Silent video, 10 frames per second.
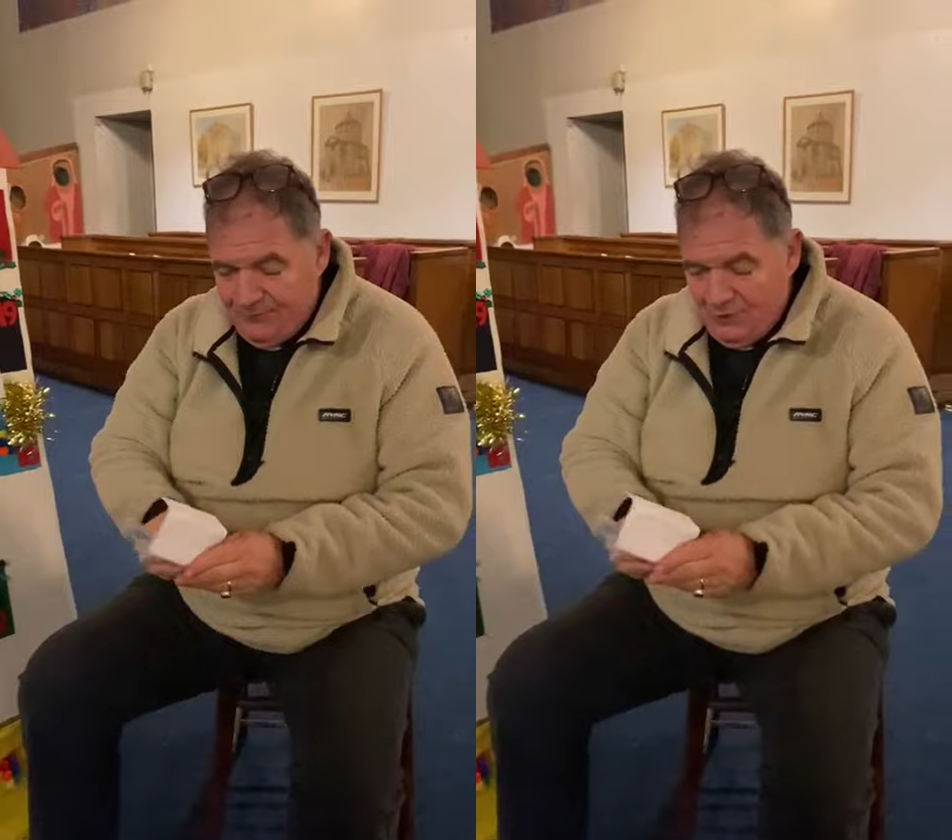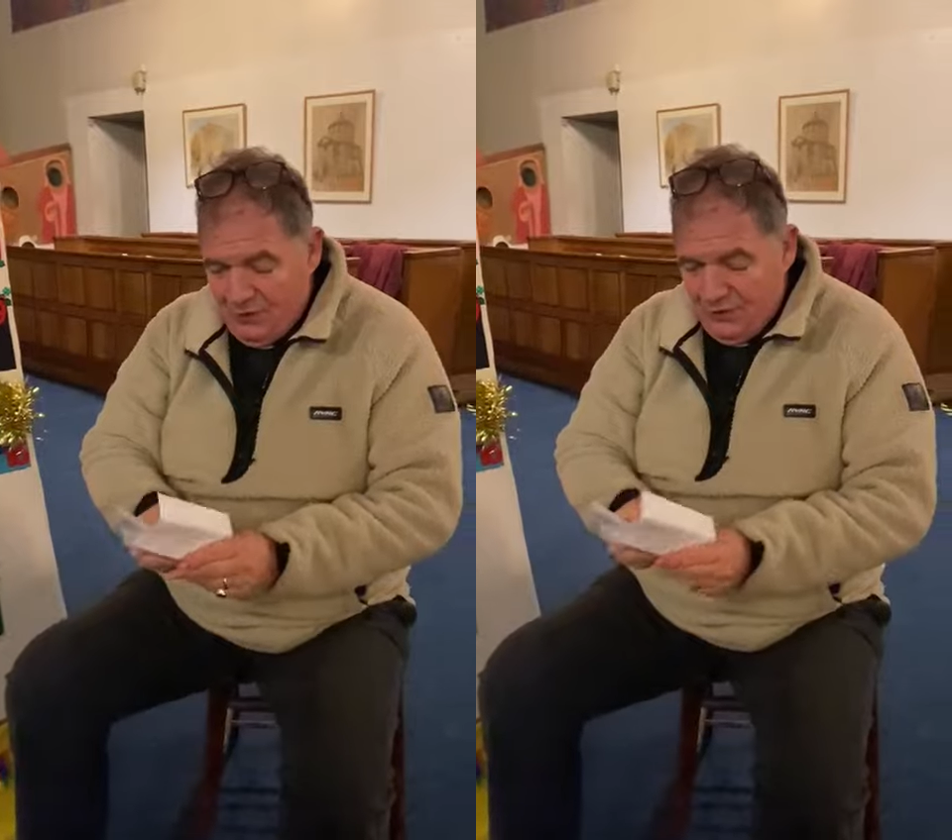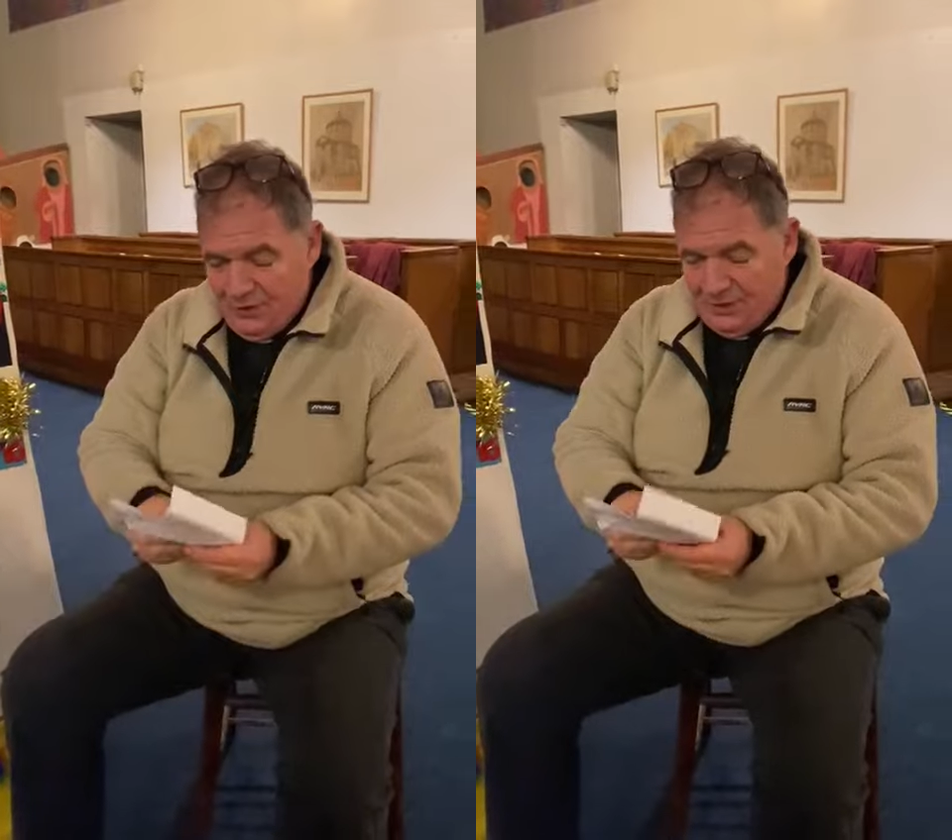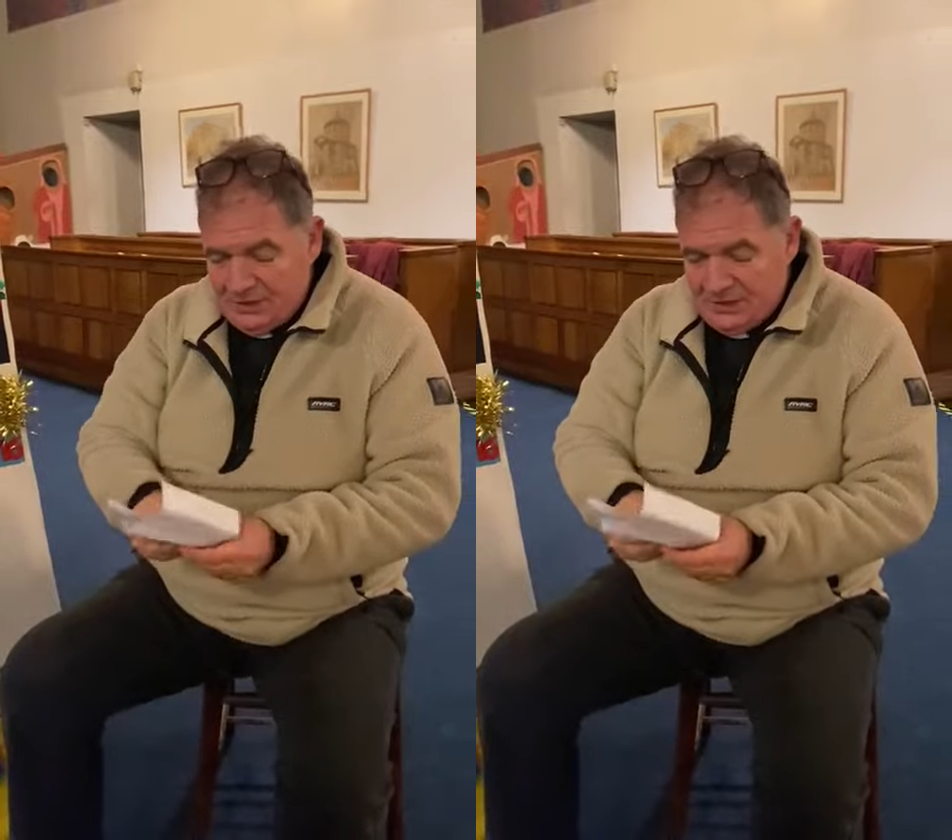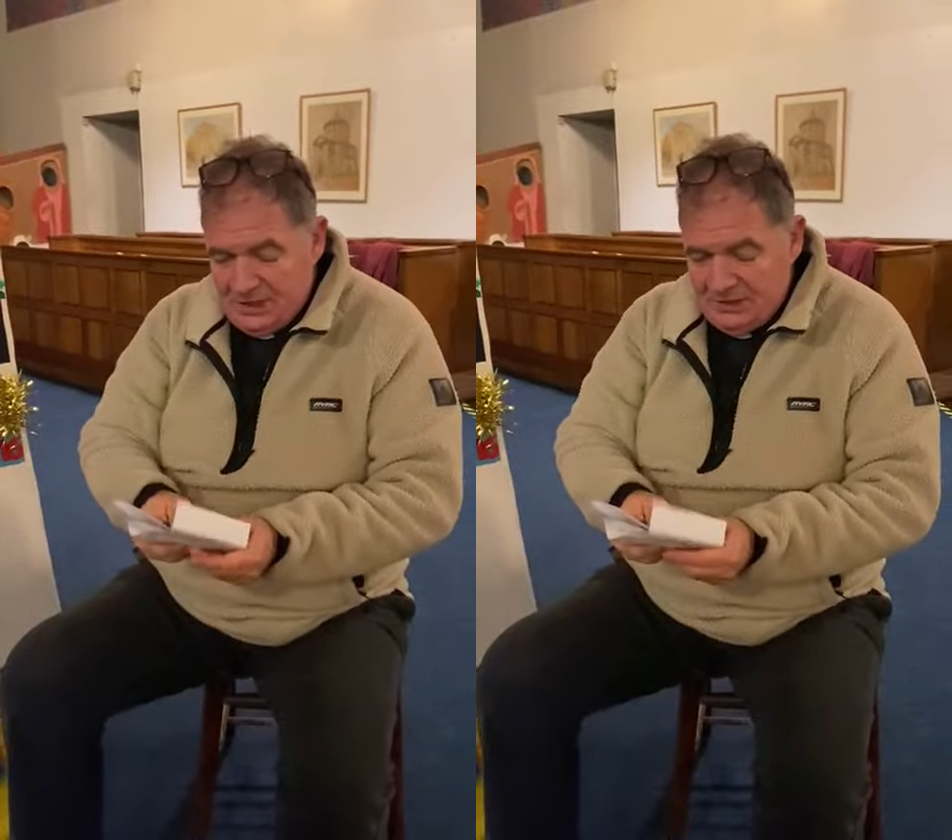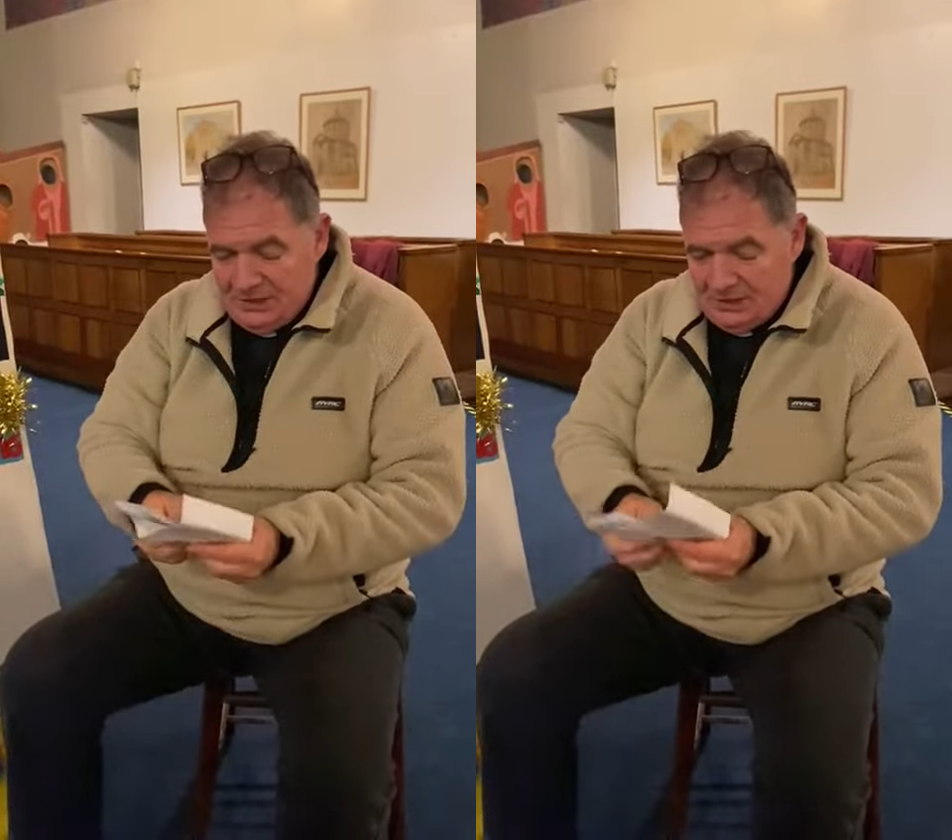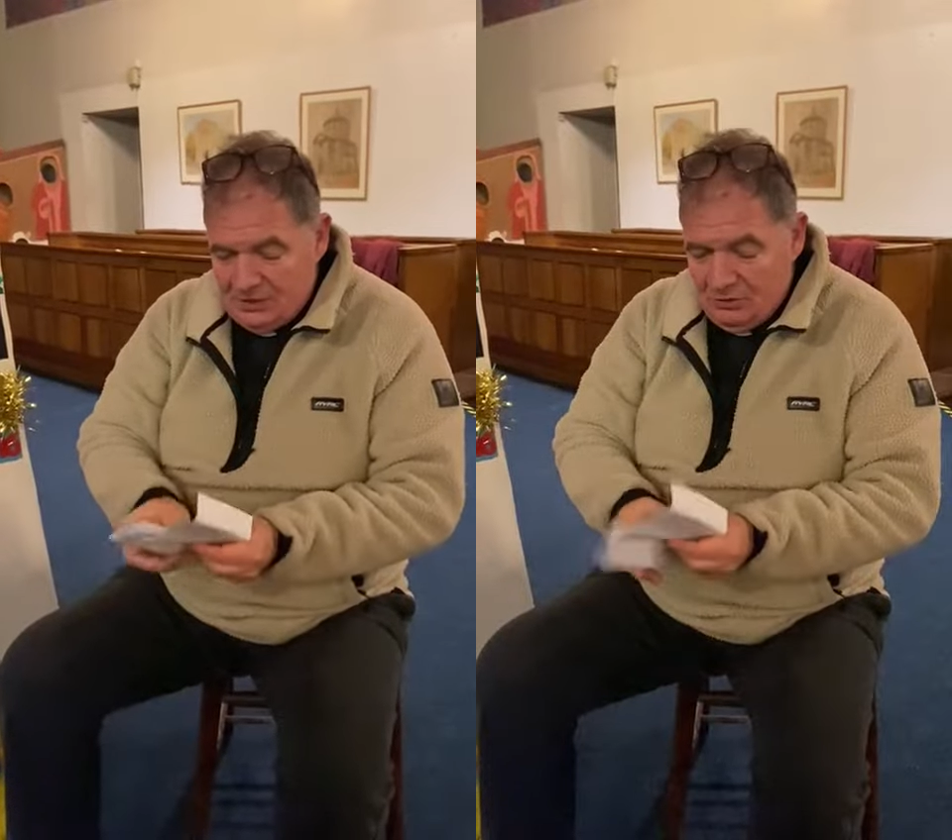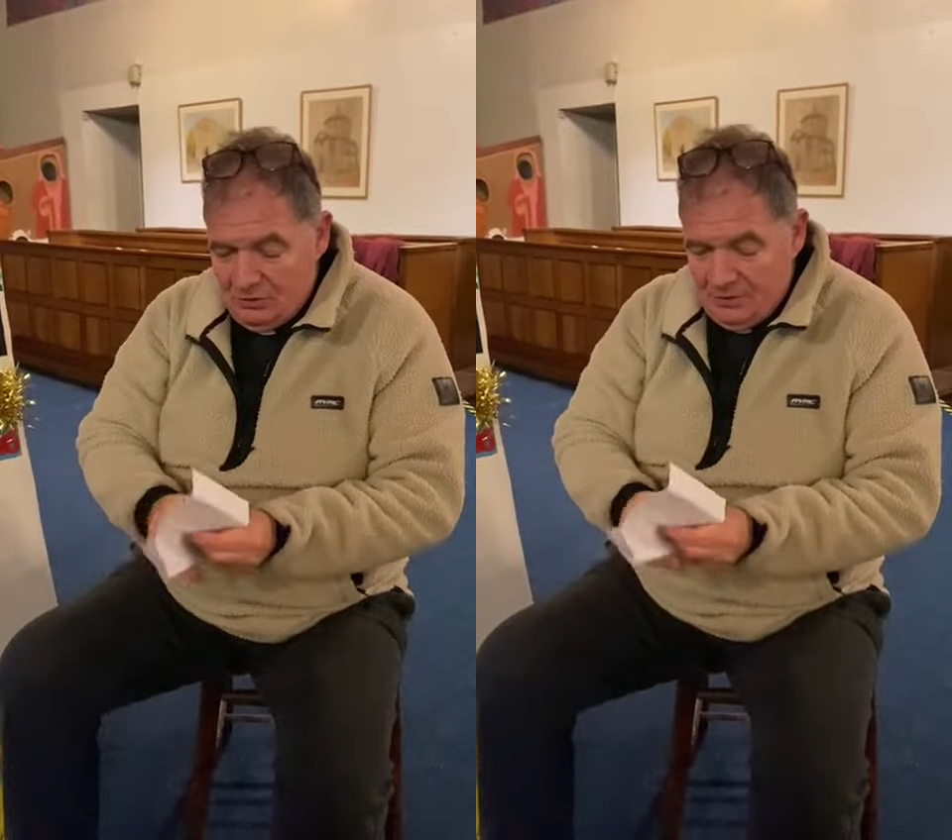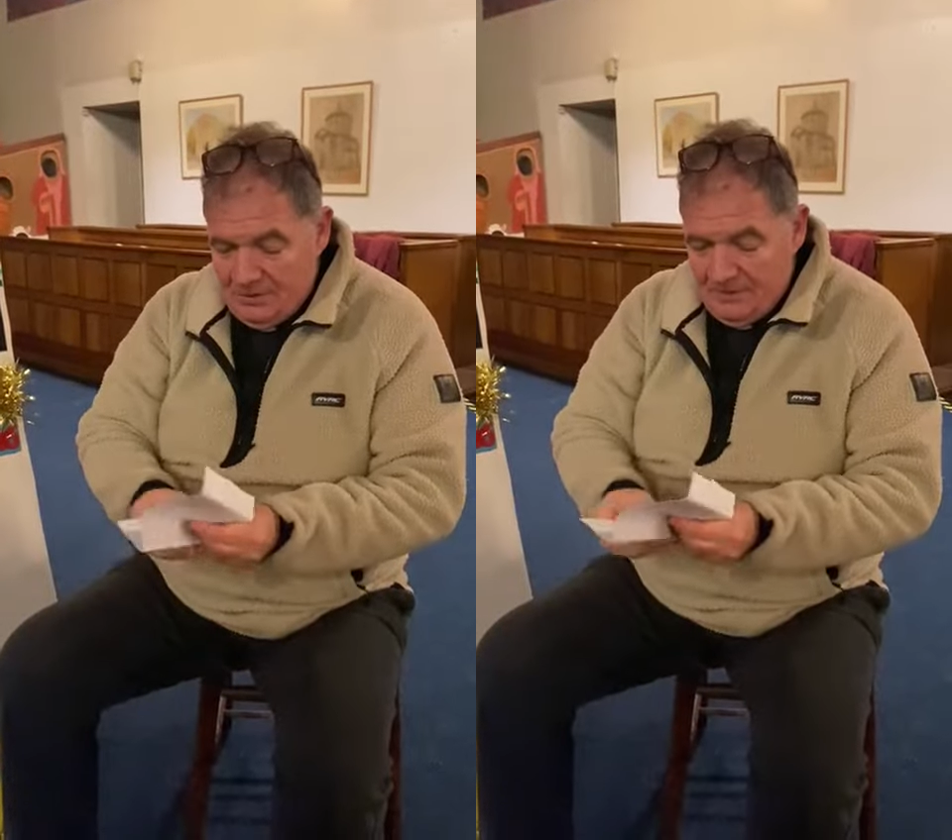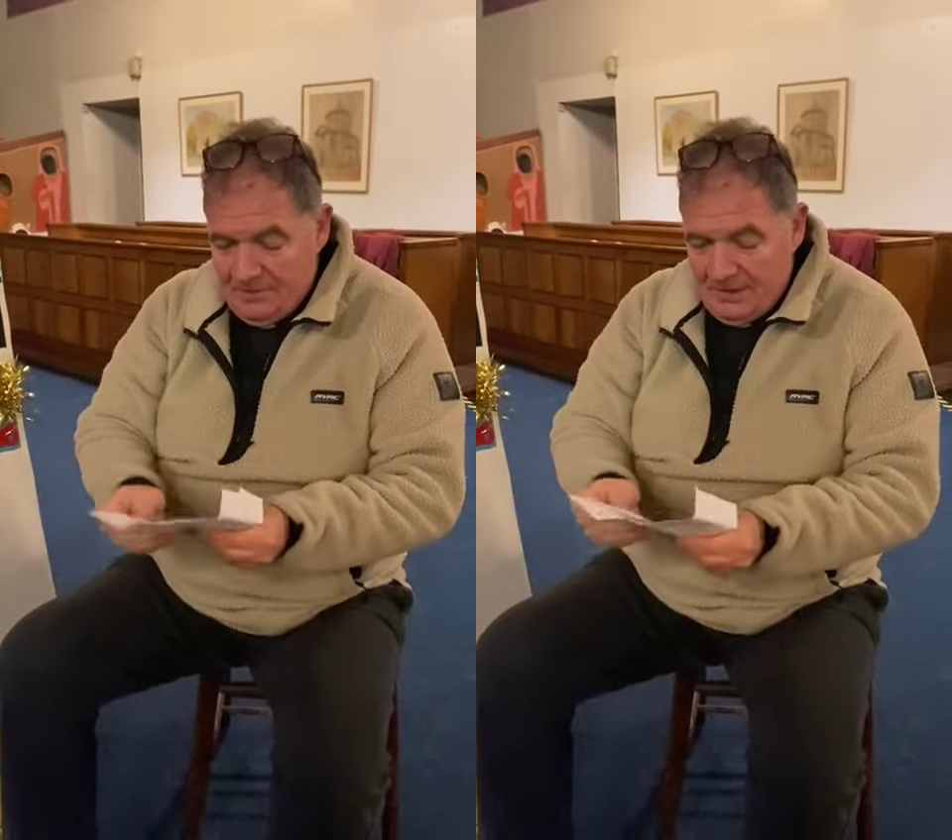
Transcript: for Sunday school